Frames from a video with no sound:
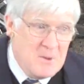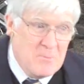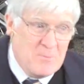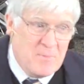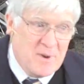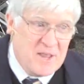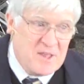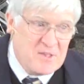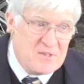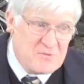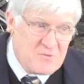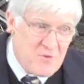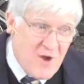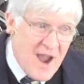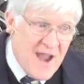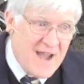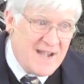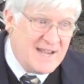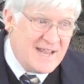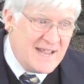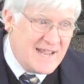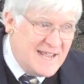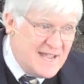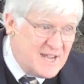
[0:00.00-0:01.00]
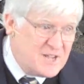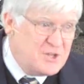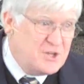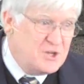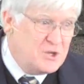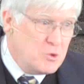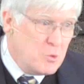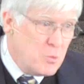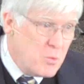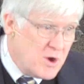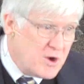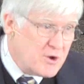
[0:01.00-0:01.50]
But he's trying to get
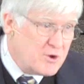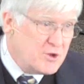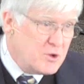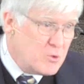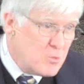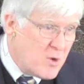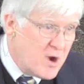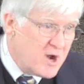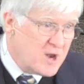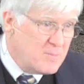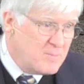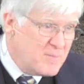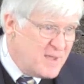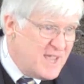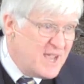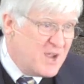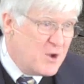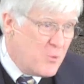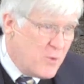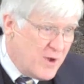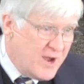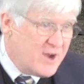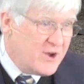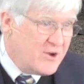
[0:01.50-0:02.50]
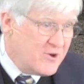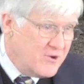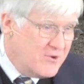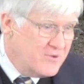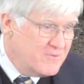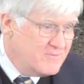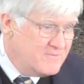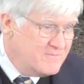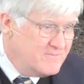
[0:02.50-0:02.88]
you where you want to be quicker.